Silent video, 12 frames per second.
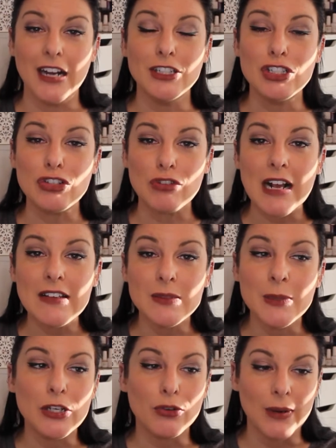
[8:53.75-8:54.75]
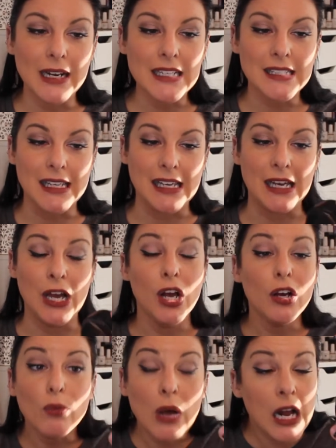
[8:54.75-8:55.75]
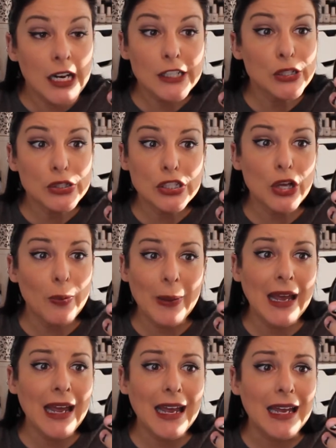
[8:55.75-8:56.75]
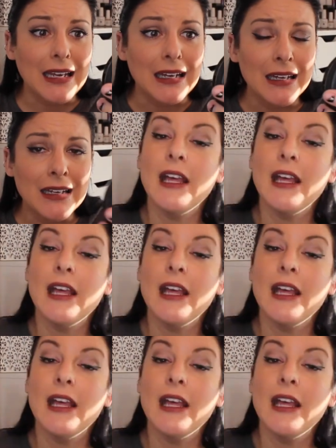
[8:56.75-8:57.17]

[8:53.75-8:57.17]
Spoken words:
It drives me crazy. Why are you so big?